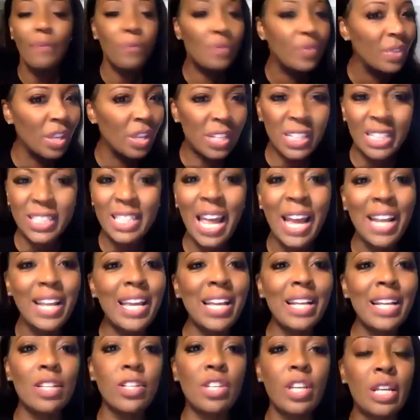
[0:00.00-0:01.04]
Look, it's like
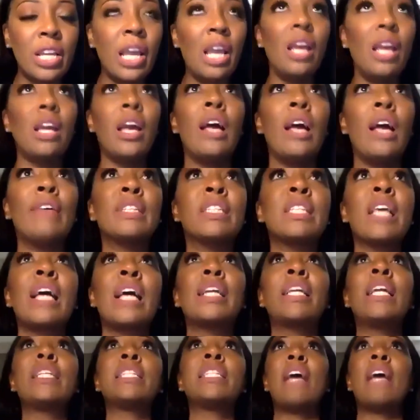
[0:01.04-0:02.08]
King, it's
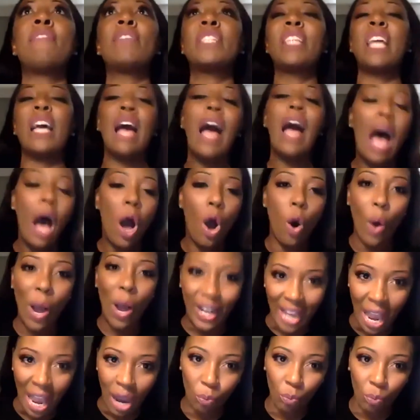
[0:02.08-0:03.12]
like King David saying, "Oh, I
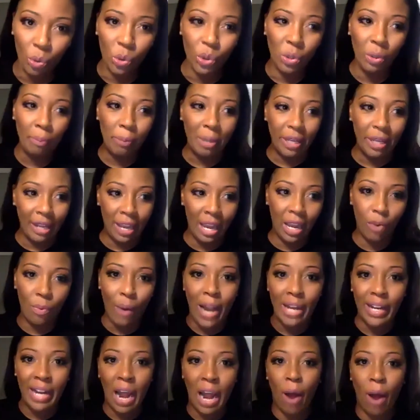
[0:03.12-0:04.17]
can't rule and be king
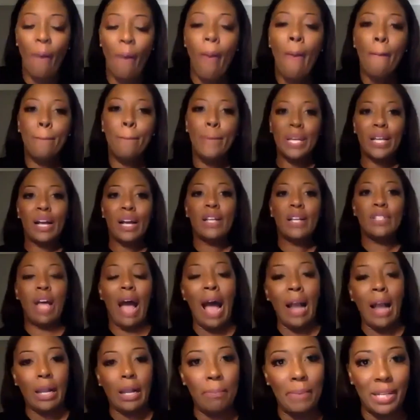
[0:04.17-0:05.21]
right now because
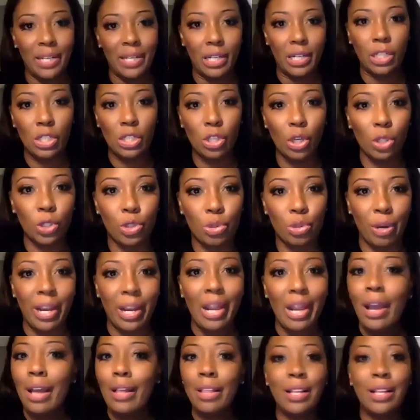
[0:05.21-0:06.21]
I committed adultery."